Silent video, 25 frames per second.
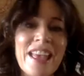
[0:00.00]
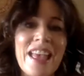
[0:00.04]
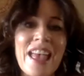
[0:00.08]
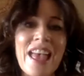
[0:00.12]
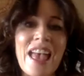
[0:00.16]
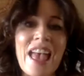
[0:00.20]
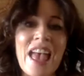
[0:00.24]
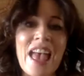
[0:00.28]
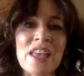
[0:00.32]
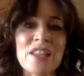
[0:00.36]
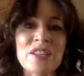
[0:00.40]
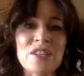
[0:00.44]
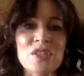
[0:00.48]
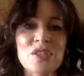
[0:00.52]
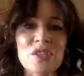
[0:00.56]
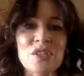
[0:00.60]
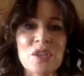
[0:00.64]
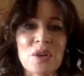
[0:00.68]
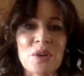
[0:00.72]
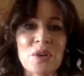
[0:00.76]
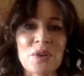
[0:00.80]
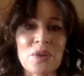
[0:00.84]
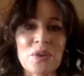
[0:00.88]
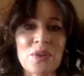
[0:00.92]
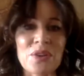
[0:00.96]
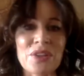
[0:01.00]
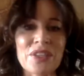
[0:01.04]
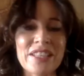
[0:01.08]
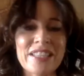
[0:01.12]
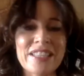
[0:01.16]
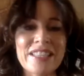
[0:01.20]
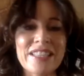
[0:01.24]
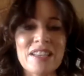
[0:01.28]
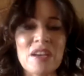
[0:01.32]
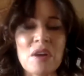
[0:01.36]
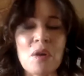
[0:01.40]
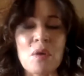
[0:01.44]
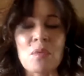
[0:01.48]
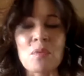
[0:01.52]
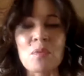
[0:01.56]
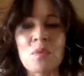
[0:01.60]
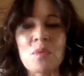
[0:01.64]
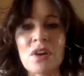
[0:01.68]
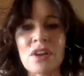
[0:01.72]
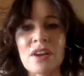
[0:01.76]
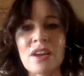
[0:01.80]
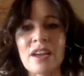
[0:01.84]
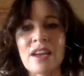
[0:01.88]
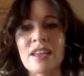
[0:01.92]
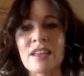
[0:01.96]
And so,
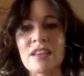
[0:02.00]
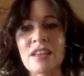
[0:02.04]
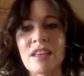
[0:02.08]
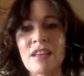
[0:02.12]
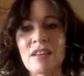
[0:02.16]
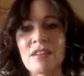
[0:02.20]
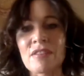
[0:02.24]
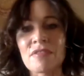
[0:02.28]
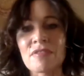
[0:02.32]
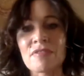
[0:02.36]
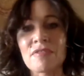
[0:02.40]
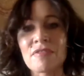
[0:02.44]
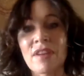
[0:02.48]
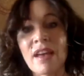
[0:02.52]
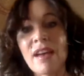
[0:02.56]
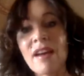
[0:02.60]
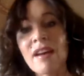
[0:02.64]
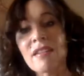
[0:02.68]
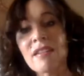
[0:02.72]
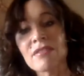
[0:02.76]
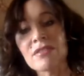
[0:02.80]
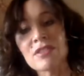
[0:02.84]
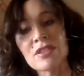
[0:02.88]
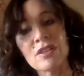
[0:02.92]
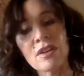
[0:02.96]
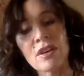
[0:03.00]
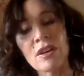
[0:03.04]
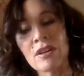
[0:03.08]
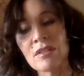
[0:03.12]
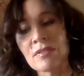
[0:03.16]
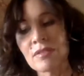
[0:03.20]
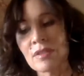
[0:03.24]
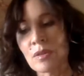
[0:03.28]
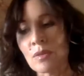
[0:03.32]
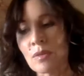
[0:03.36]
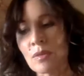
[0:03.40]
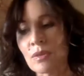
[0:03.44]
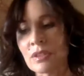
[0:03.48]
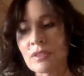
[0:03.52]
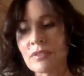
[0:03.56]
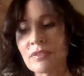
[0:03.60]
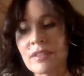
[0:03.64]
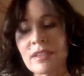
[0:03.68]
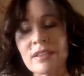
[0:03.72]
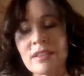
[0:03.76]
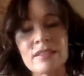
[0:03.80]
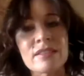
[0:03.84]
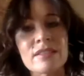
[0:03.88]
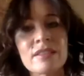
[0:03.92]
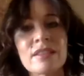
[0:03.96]
what I have found over all of
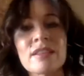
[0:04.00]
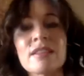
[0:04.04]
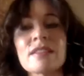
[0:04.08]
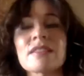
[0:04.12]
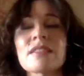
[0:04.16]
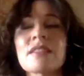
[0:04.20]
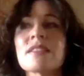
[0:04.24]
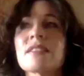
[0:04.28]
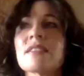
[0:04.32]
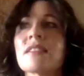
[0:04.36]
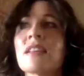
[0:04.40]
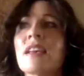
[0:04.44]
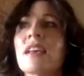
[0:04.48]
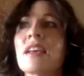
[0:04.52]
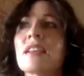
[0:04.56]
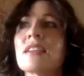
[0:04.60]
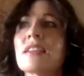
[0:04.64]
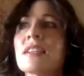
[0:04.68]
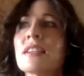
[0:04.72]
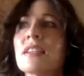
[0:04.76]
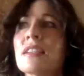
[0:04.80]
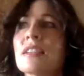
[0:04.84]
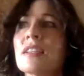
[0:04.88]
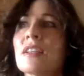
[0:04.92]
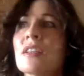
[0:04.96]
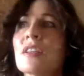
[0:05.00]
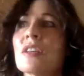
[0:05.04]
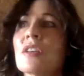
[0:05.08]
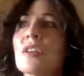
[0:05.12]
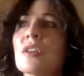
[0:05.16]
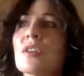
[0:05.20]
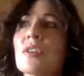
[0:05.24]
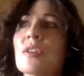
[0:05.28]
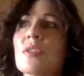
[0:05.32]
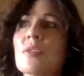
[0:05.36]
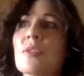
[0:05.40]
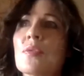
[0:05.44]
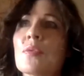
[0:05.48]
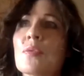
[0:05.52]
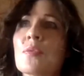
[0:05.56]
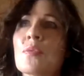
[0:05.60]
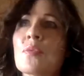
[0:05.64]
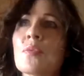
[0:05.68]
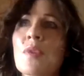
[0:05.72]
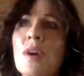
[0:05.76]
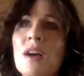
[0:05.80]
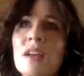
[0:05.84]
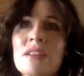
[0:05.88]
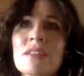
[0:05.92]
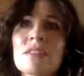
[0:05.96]
these years is that
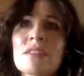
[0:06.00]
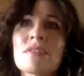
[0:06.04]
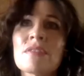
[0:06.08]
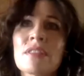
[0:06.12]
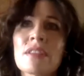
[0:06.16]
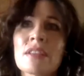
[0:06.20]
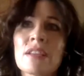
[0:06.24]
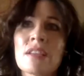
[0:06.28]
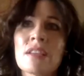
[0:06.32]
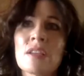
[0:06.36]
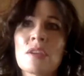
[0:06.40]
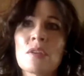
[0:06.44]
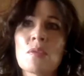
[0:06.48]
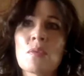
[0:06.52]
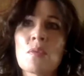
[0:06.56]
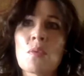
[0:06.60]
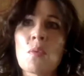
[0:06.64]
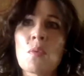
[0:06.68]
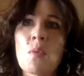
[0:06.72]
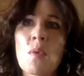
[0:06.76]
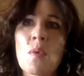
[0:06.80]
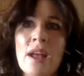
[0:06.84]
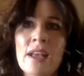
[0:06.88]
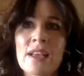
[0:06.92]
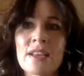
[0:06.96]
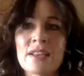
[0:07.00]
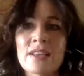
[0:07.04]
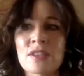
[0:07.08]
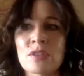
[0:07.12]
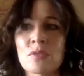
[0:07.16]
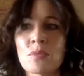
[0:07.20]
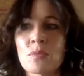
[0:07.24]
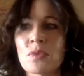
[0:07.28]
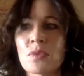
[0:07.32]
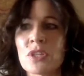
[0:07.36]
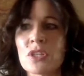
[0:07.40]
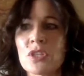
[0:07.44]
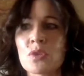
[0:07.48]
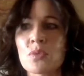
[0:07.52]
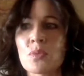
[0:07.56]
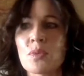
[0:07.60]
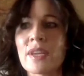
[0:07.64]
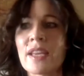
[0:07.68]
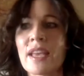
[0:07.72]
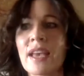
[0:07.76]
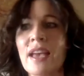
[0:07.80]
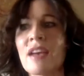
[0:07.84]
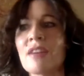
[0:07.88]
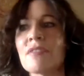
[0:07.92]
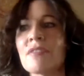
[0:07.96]
one of the ways in which we
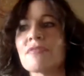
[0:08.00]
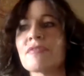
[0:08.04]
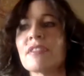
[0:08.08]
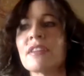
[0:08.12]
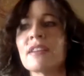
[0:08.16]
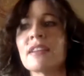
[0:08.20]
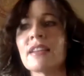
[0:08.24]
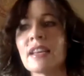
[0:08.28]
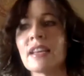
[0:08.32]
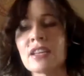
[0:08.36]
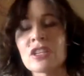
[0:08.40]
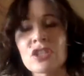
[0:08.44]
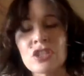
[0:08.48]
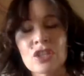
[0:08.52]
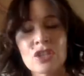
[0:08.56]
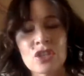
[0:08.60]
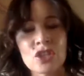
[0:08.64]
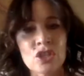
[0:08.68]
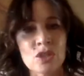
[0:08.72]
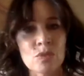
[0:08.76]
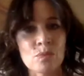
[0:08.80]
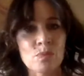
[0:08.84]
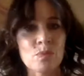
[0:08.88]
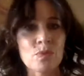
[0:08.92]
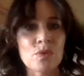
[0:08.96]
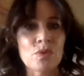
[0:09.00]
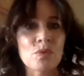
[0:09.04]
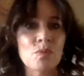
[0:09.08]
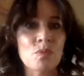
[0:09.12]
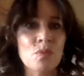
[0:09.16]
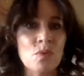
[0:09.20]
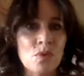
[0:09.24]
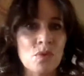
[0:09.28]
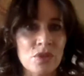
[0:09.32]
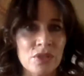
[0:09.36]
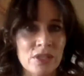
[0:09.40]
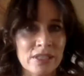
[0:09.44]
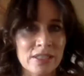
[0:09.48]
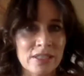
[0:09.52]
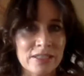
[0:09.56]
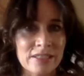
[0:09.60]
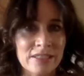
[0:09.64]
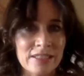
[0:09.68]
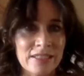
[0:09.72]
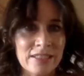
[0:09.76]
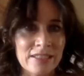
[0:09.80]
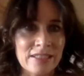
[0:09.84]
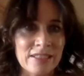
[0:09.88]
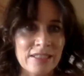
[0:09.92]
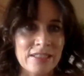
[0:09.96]
have relationship with water
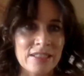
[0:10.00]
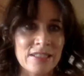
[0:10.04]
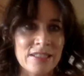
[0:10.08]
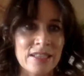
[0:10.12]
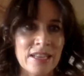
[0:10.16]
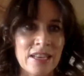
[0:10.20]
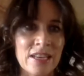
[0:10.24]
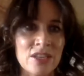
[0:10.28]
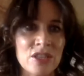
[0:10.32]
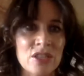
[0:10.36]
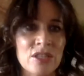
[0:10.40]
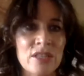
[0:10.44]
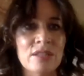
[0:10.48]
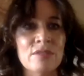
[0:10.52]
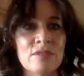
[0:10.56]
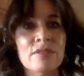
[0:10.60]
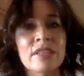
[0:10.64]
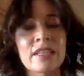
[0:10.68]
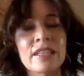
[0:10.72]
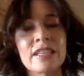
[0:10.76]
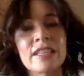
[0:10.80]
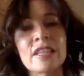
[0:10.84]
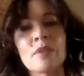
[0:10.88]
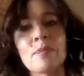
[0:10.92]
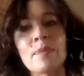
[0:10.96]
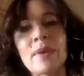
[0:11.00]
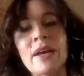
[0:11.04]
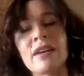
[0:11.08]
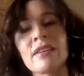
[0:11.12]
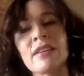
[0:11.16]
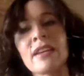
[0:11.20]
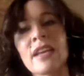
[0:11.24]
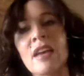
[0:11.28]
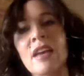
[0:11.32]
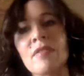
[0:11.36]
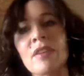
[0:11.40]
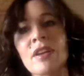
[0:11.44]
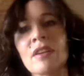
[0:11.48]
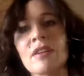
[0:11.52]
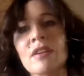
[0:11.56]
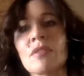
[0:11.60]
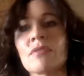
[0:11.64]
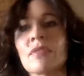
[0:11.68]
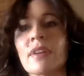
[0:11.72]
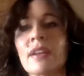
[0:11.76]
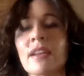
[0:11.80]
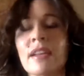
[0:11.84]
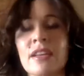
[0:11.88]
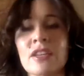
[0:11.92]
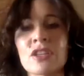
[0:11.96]
is actually really about having
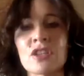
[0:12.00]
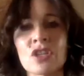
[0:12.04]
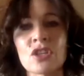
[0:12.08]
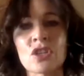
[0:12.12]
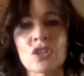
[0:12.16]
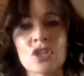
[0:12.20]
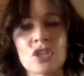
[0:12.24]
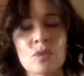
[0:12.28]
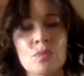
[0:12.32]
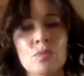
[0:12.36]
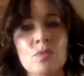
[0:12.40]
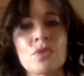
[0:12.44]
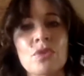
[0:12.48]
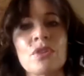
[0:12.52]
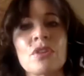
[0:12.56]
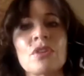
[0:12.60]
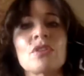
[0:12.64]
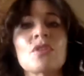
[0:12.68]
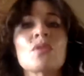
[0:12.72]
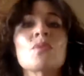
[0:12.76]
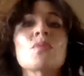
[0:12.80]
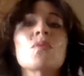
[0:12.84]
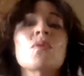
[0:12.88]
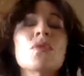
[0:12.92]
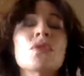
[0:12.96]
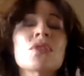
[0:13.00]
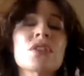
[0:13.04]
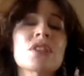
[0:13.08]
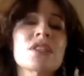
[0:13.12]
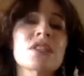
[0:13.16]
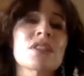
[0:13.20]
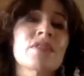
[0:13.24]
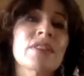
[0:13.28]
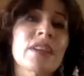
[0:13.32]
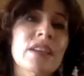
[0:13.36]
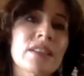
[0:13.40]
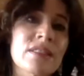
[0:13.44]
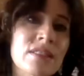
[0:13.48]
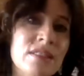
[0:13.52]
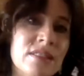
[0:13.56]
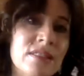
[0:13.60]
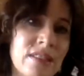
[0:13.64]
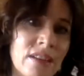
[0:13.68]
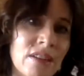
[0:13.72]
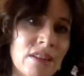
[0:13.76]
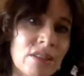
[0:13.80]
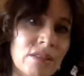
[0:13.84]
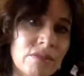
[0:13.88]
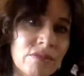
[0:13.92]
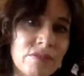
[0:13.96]
relationship within the waters of
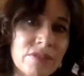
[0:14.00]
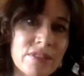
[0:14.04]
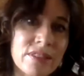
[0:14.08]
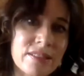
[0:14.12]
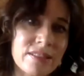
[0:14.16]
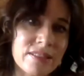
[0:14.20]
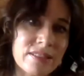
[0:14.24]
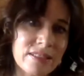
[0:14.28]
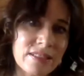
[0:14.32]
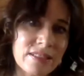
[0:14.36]
ourselves.